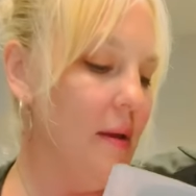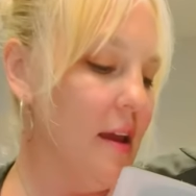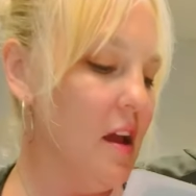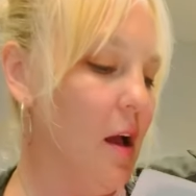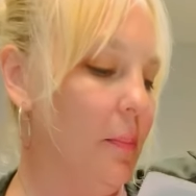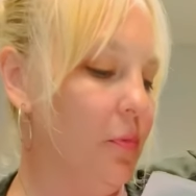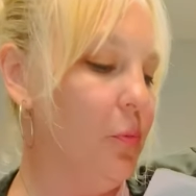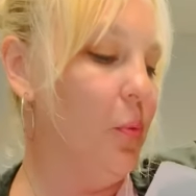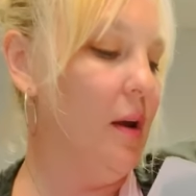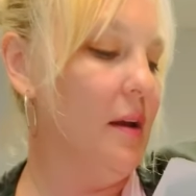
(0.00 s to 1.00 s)
It comes
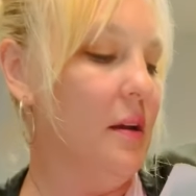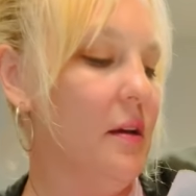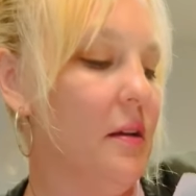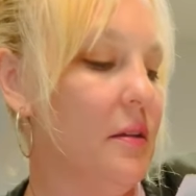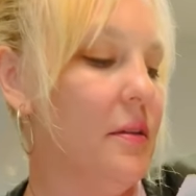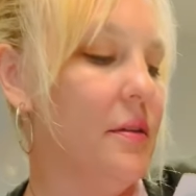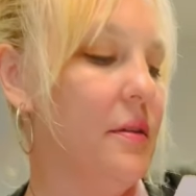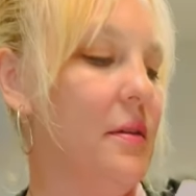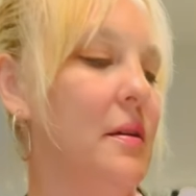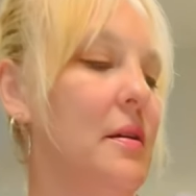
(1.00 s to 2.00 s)
with
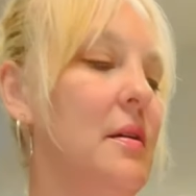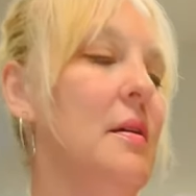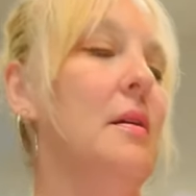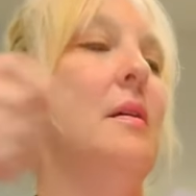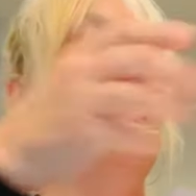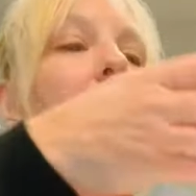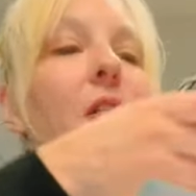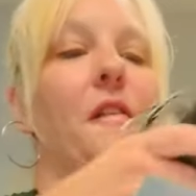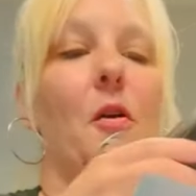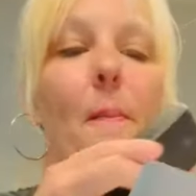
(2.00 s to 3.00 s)

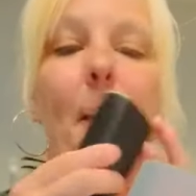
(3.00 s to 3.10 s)
this little